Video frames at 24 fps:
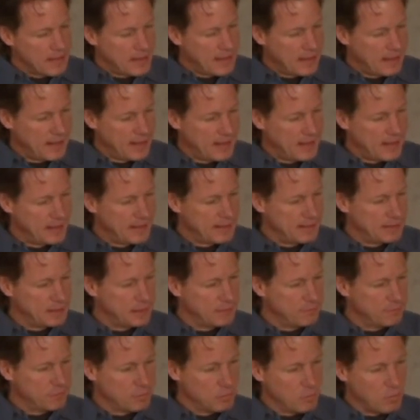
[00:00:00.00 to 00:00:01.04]
and
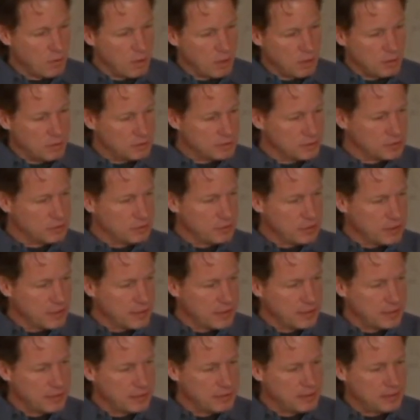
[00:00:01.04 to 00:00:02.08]
if the wall is
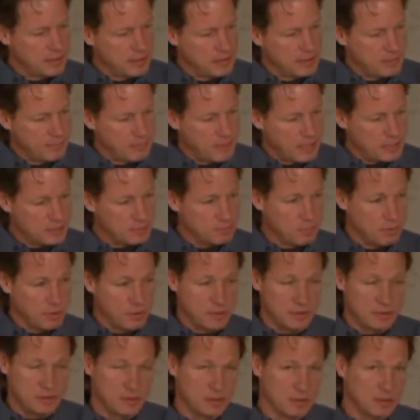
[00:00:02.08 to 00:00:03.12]
crooked, then the baseboard
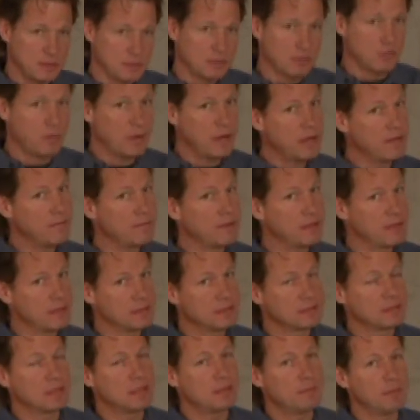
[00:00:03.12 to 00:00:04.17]
is going to look wavy, and
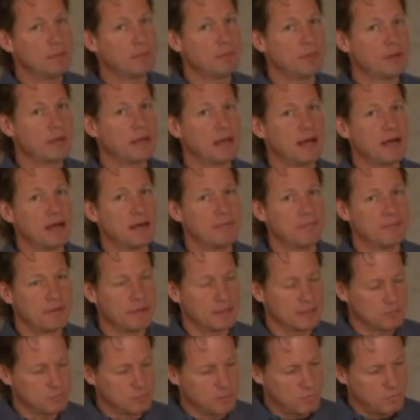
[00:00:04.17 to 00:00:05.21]
it's going to be pretty
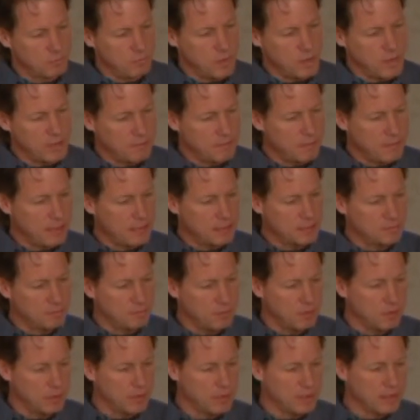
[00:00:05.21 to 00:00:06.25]
obvious with white
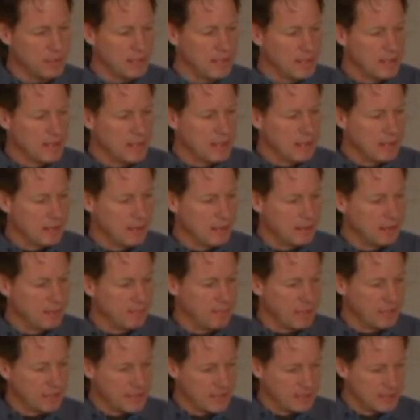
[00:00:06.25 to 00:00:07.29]
baseboard
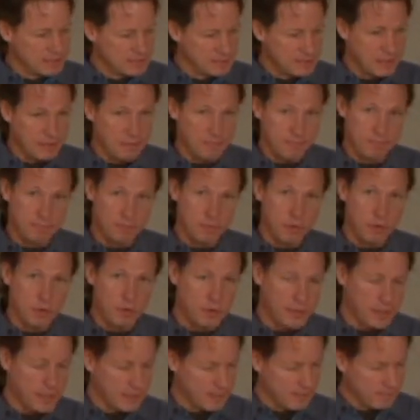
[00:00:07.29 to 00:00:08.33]
against that
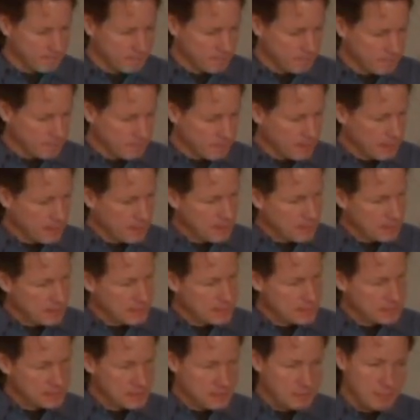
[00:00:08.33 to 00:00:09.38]
flooring.
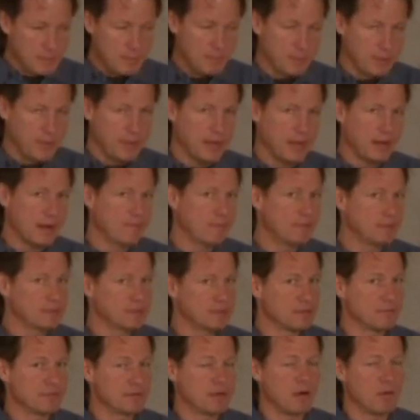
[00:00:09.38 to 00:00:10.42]
It's going to be pretty obvious
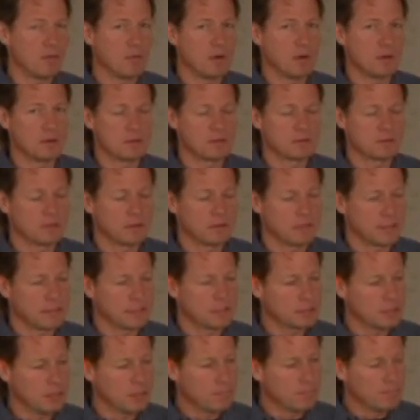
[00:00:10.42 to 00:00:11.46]
if that wall is crooked.
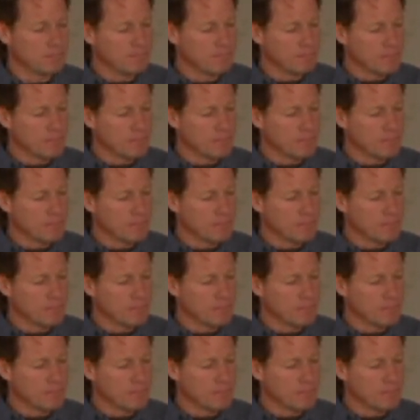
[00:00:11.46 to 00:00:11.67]
So